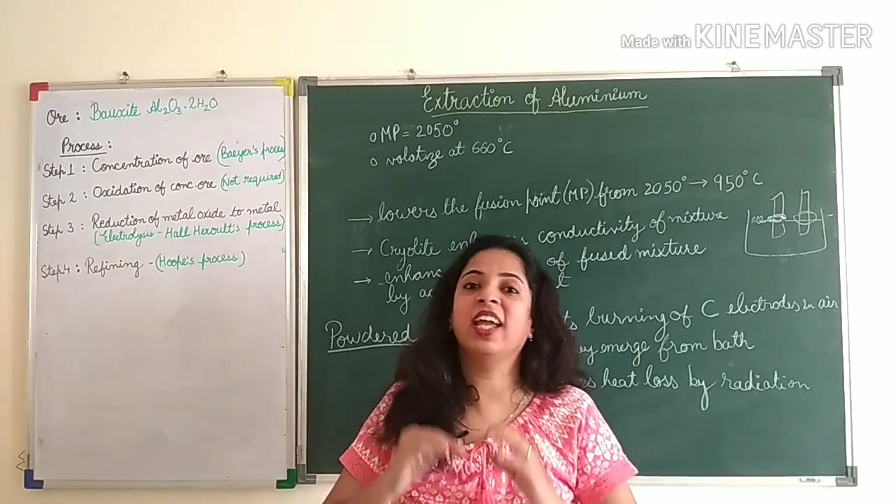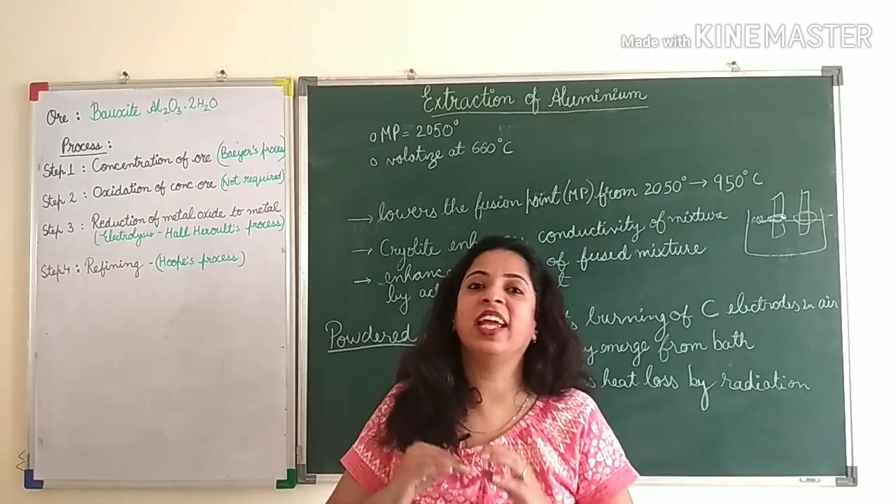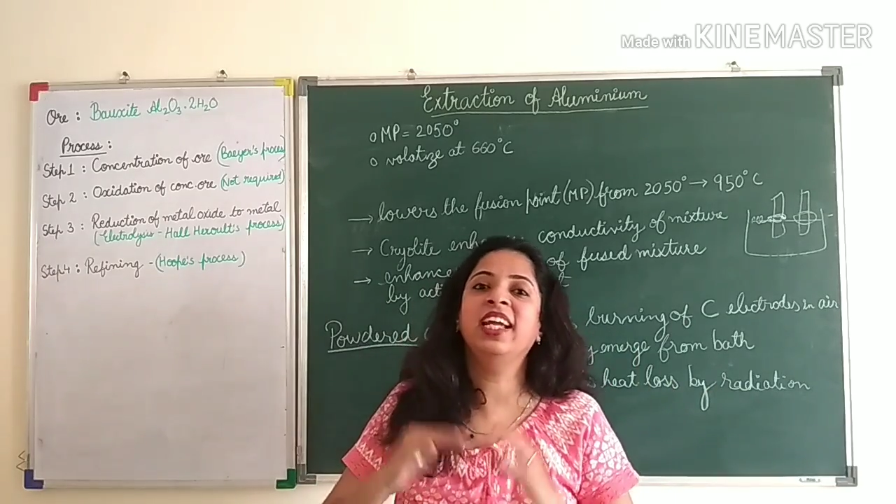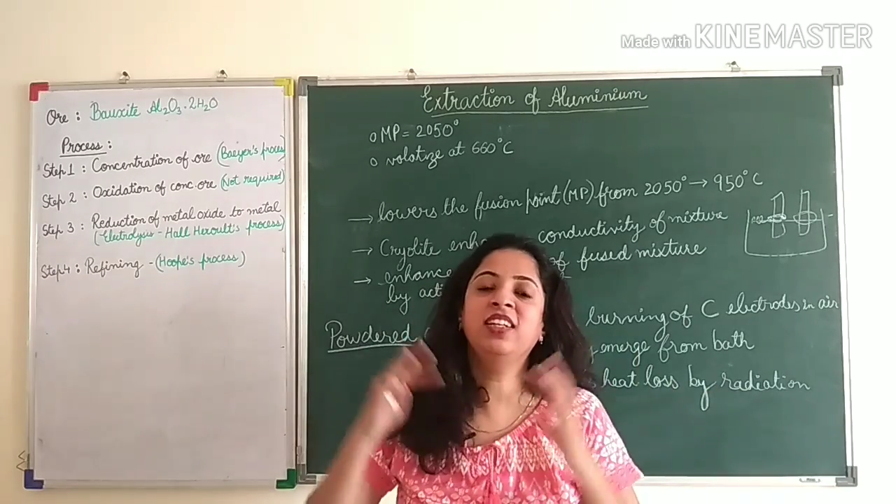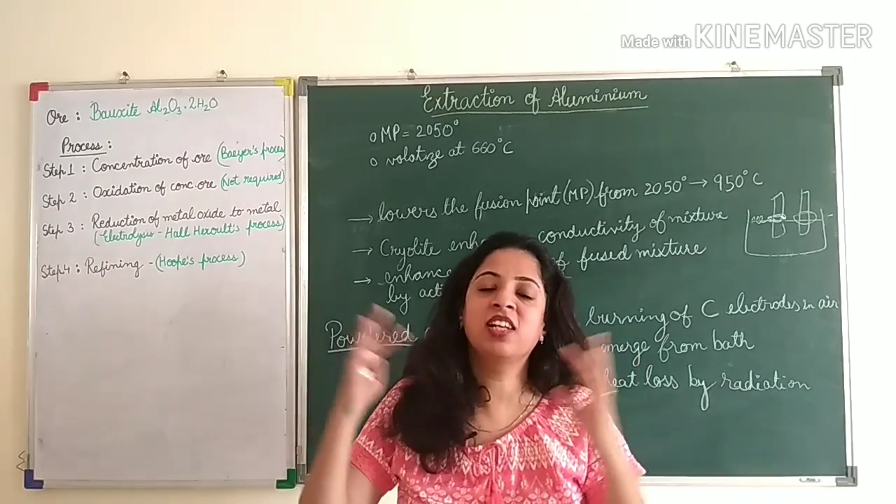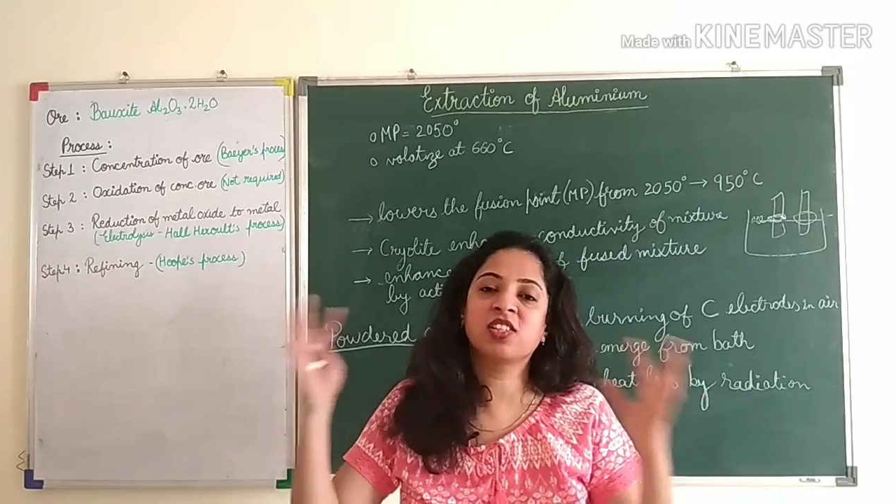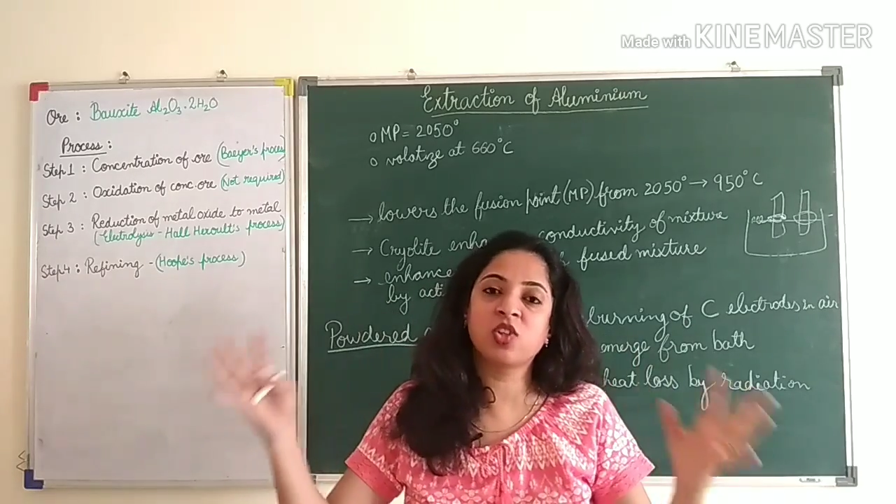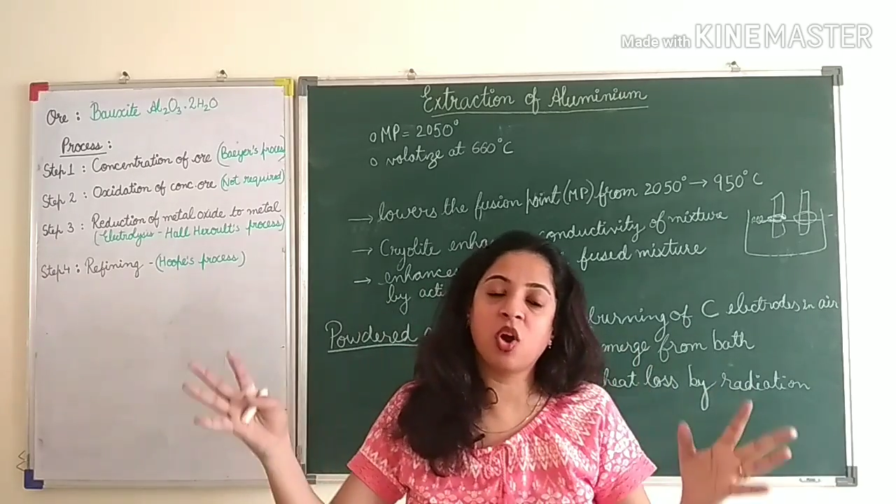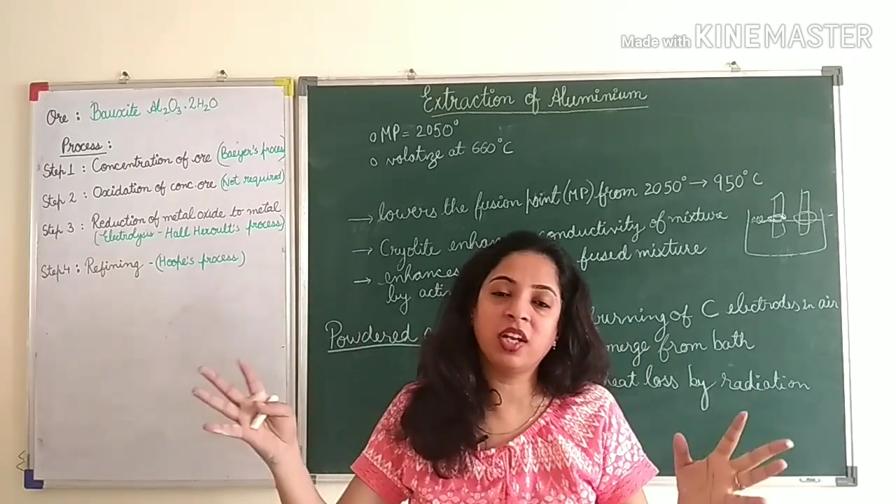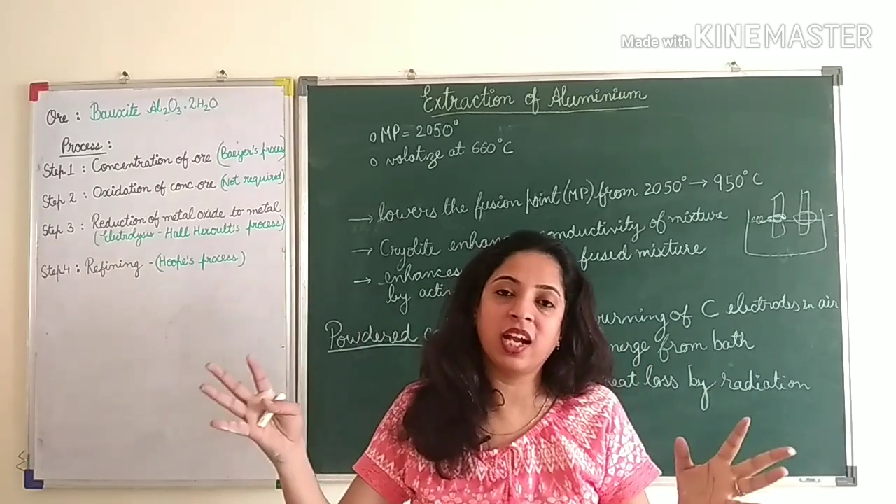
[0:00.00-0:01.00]
the heat does
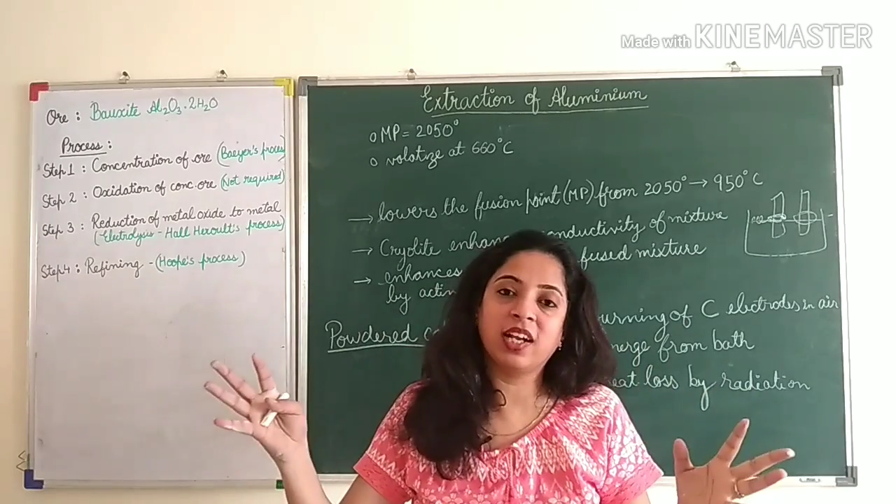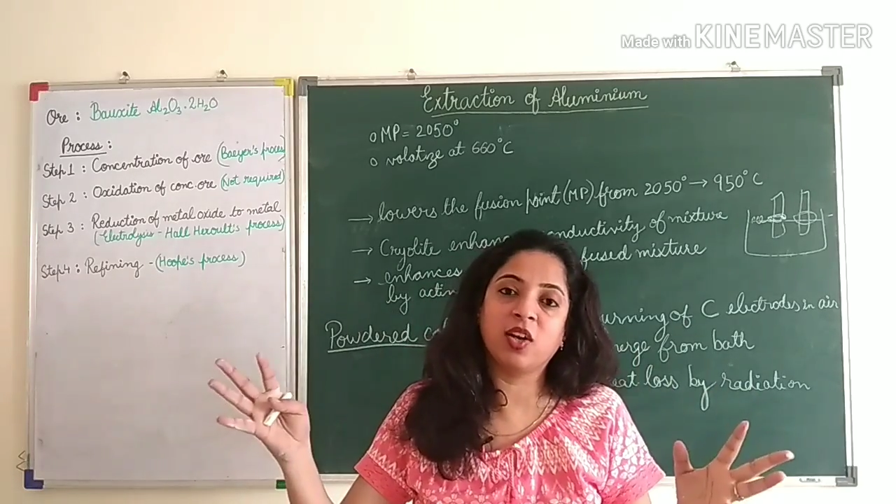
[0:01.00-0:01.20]
not get